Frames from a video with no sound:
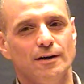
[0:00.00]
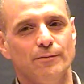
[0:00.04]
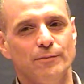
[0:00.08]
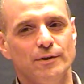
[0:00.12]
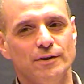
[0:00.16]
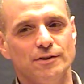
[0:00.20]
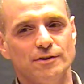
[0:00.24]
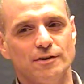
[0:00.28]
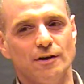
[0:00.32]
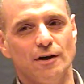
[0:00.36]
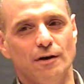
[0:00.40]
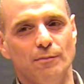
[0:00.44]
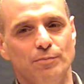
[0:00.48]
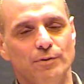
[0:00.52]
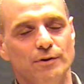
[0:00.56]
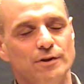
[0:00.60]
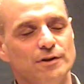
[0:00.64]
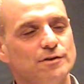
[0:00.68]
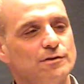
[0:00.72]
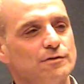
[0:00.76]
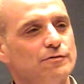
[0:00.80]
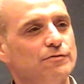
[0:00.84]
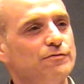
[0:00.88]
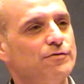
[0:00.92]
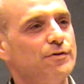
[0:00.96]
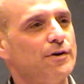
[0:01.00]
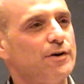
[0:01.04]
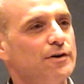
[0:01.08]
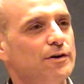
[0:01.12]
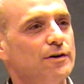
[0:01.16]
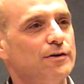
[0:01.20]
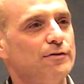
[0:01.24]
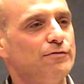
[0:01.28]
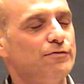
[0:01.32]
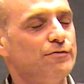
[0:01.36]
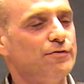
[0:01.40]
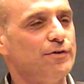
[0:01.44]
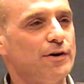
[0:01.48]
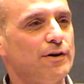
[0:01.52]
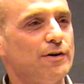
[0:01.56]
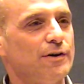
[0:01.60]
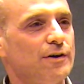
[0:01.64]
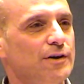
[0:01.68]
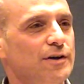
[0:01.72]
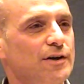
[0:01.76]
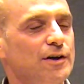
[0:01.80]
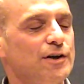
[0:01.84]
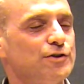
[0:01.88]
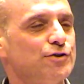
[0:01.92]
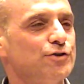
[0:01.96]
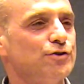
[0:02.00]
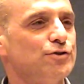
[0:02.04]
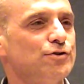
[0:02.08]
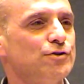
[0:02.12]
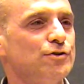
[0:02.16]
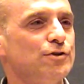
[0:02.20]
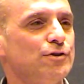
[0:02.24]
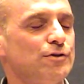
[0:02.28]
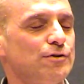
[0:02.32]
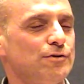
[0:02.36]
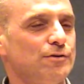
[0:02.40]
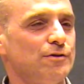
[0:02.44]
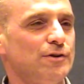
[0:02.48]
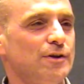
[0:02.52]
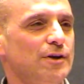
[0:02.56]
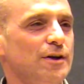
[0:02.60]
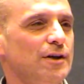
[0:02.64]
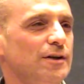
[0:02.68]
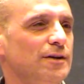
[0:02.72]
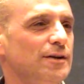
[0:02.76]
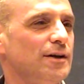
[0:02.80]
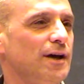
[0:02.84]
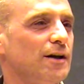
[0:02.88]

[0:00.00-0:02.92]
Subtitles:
These companies are very, very astute,